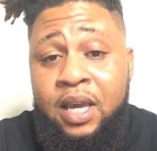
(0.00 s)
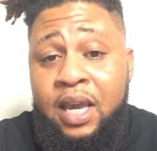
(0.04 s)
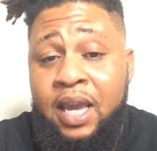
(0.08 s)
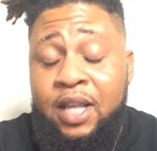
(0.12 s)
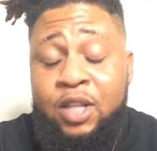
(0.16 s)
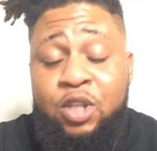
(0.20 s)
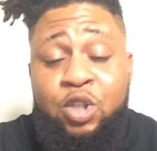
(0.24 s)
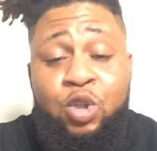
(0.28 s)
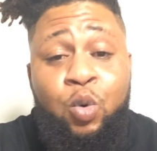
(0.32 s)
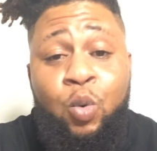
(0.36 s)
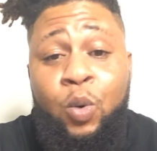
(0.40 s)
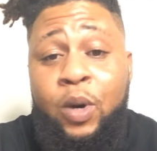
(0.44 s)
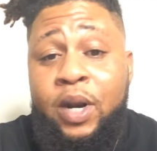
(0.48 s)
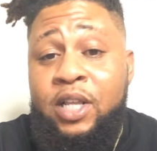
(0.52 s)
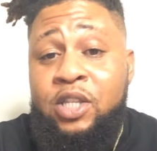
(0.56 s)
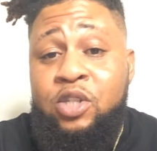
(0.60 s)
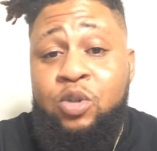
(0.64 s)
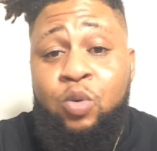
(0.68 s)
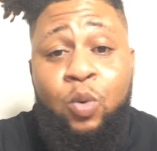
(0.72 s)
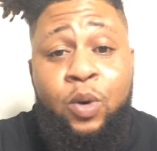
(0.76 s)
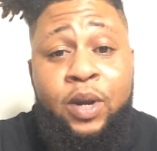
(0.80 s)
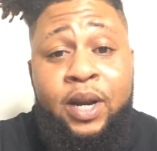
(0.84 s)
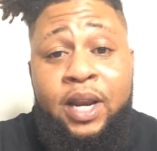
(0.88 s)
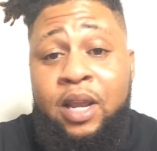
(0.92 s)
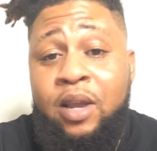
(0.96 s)
In
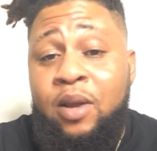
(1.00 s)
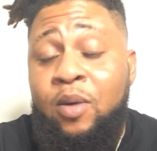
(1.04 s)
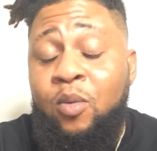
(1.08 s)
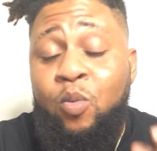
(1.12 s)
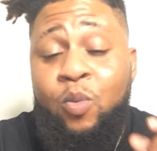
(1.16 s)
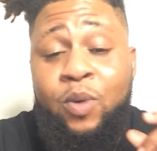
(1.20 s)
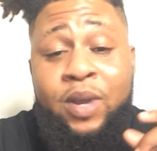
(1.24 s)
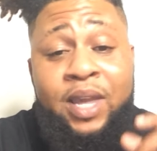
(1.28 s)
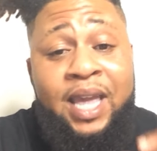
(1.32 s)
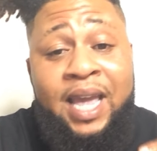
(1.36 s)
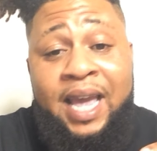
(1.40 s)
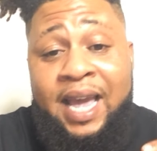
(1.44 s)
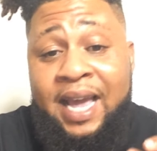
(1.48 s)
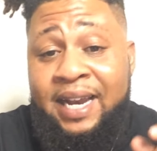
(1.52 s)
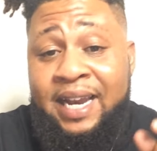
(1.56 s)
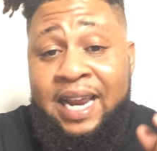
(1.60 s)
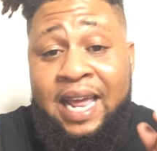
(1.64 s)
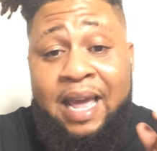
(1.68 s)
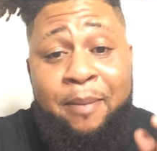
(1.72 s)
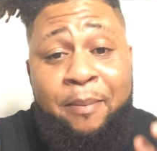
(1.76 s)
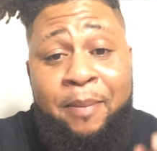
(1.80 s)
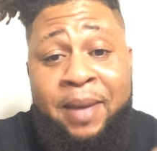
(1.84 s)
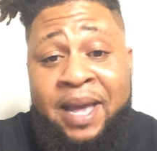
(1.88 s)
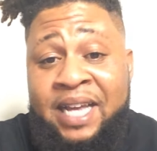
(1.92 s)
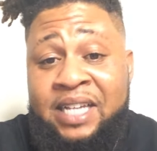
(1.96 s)
2020, we had
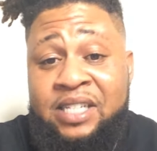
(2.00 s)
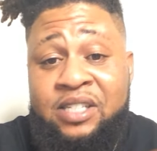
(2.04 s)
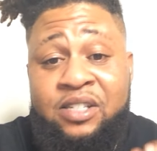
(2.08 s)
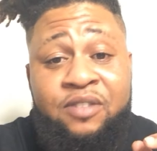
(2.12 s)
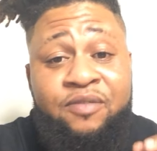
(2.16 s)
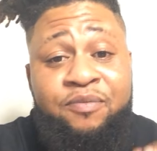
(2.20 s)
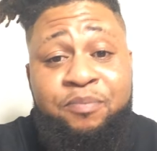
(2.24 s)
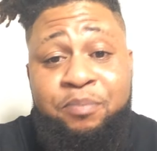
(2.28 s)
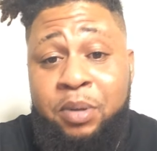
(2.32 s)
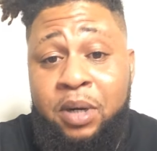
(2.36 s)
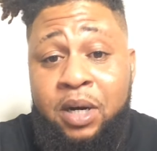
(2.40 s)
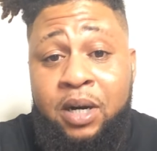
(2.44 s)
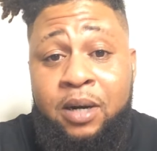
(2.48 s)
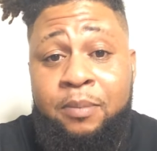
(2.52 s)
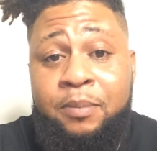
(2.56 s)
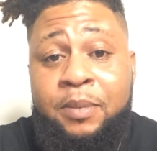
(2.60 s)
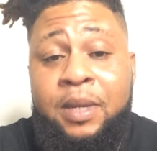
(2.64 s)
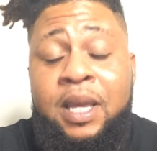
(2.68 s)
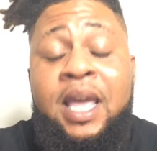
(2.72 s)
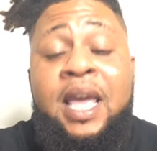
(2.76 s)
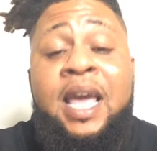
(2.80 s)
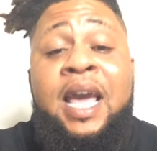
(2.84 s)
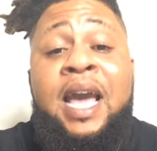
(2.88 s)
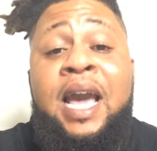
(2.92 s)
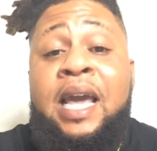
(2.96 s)
that massive pump.
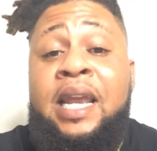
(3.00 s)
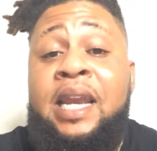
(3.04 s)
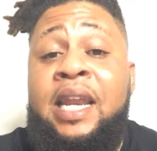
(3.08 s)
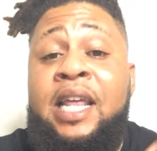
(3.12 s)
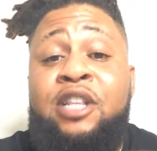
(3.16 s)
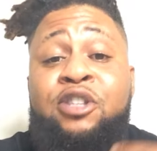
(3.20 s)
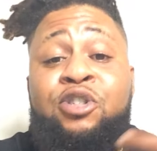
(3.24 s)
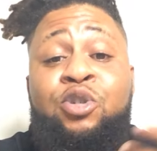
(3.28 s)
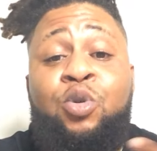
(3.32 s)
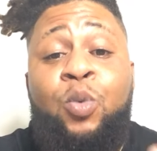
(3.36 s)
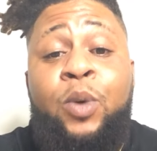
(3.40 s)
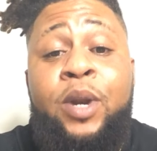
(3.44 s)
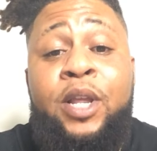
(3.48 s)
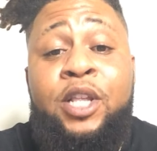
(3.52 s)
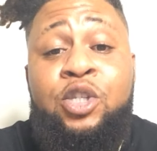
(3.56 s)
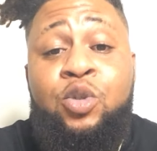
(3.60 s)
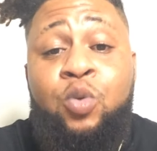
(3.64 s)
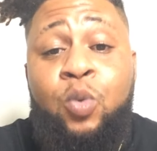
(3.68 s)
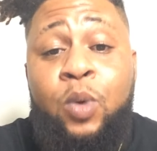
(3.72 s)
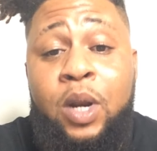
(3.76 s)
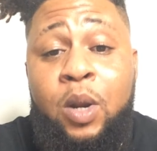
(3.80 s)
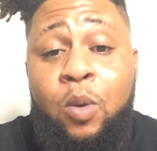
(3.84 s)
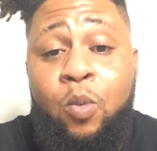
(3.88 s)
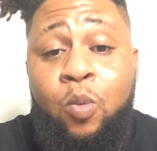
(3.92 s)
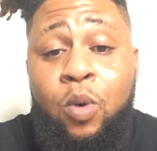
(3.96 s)
And then
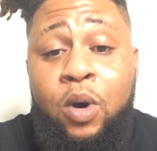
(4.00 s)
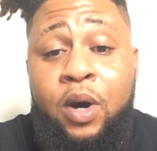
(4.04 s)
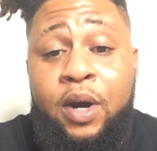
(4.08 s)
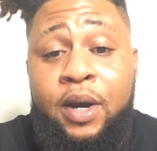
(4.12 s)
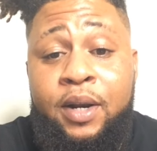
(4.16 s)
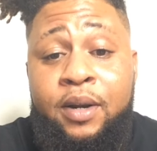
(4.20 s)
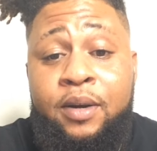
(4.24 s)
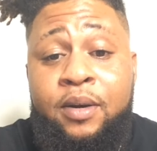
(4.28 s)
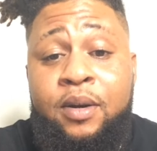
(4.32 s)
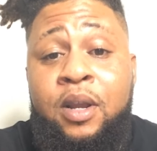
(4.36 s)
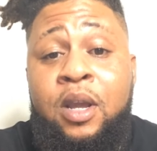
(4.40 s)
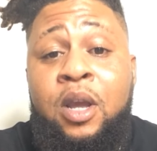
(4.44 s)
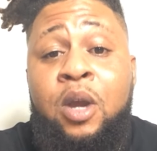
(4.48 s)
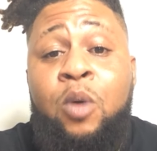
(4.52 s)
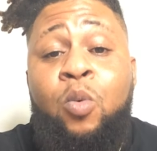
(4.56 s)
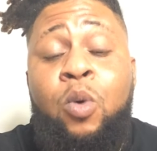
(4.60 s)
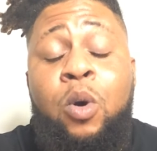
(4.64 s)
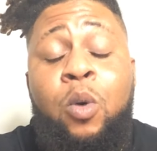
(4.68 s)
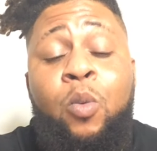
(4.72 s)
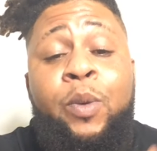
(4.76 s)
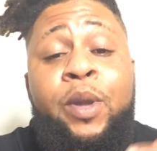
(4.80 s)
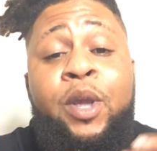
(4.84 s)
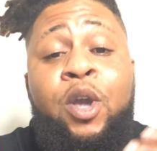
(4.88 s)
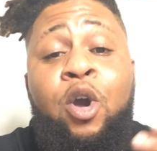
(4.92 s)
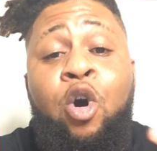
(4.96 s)
2021,
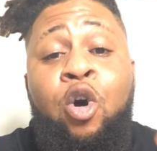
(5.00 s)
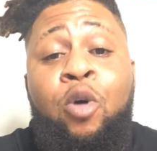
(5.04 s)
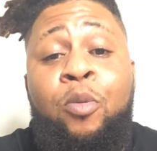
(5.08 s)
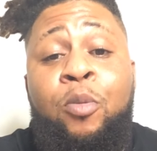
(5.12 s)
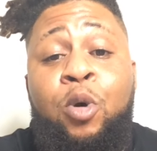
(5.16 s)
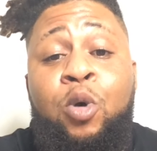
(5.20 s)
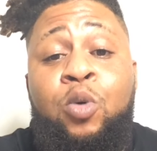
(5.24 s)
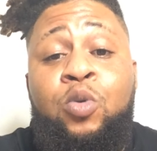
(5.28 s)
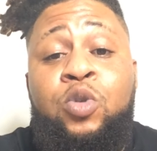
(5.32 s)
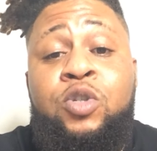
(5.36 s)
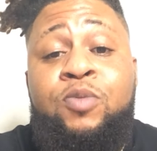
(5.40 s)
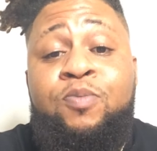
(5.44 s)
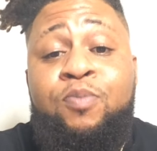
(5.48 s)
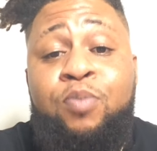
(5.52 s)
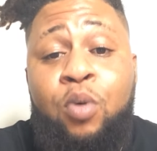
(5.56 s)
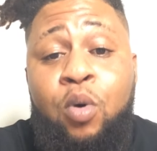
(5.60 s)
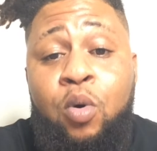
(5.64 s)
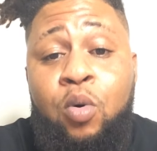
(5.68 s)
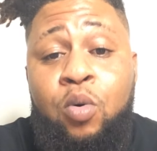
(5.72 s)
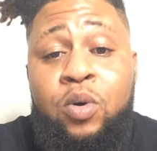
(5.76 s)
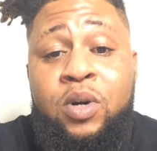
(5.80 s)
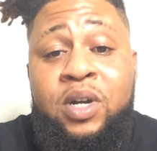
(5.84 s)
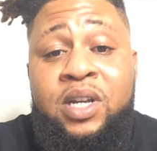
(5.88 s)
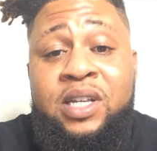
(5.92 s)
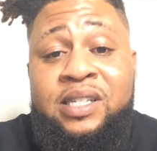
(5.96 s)
when we almost
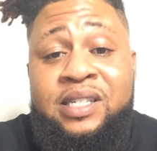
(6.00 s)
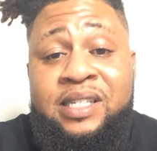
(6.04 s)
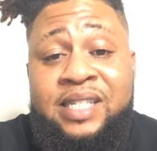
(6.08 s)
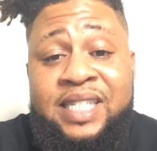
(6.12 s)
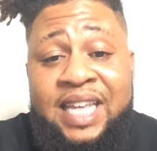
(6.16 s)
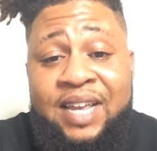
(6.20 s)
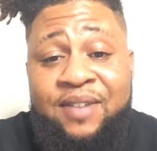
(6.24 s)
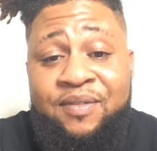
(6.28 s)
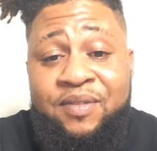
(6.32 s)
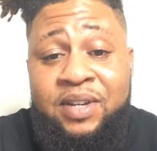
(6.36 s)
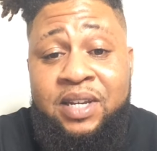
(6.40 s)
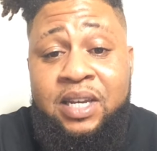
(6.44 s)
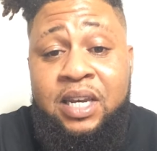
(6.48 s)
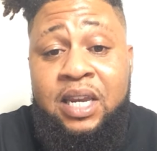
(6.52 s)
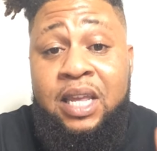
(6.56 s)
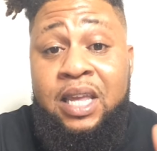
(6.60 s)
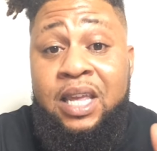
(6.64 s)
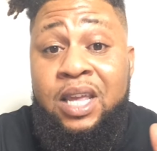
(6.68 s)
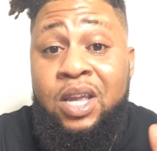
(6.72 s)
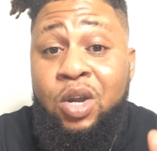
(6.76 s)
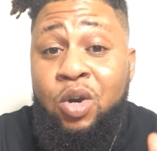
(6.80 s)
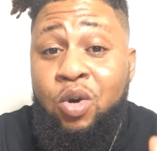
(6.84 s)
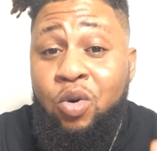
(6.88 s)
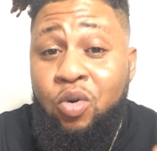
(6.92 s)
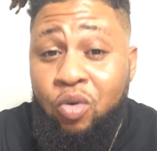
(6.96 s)
broke
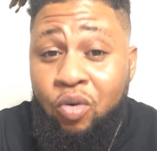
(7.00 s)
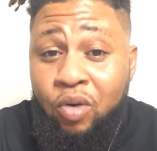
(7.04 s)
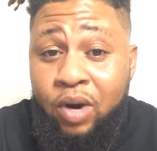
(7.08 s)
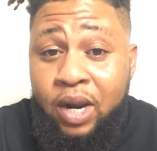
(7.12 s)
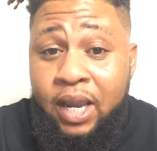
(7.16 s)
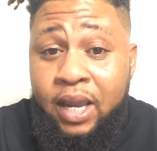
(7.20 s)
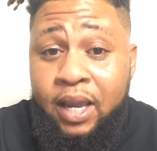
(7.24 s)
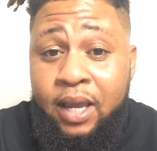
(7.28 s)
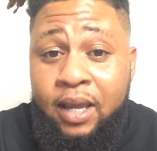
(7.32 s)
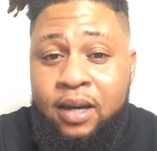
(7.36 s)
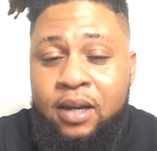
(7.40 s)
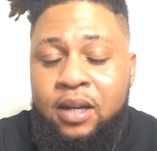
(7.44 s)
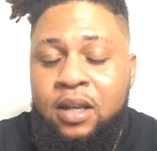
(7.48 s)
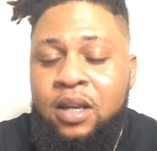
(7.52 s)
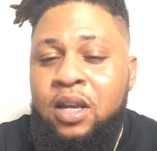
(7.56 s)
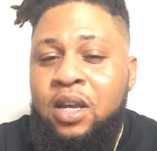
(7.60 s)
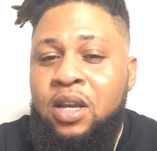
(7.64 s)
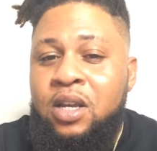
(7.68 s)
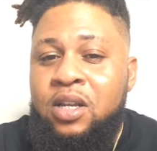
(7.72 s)
70 grand.